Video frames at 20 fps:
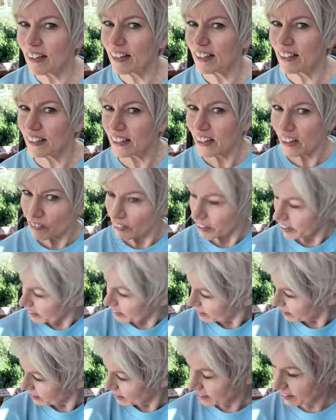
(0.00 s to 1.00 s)
I love it.
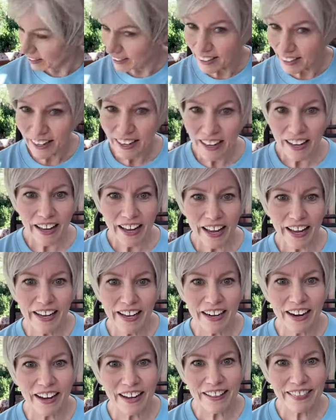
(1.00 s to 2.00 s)

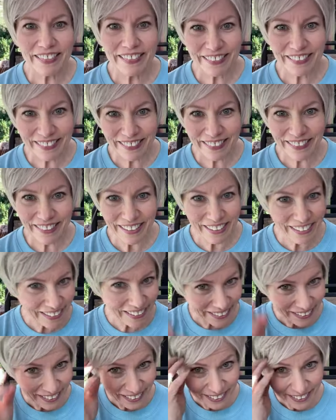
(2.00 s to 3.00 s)
And I think
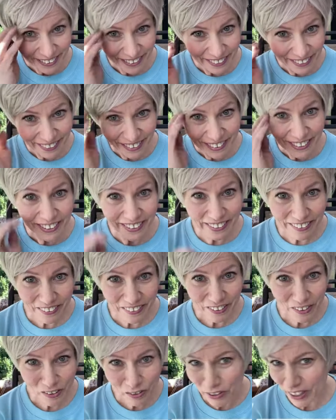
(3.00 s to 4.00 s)
I think I
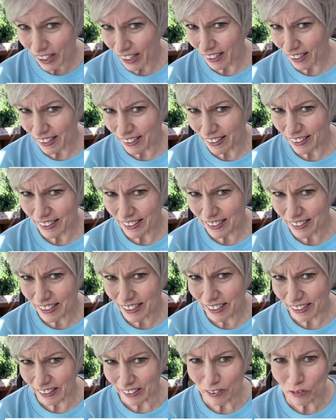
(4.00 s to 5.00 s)
look okay in this
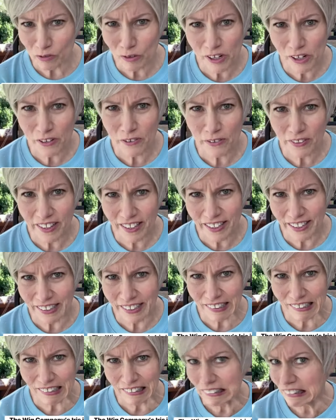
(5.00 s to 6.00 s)
color. What do you
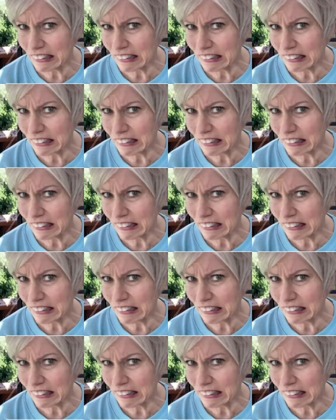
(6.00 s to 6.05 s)
think?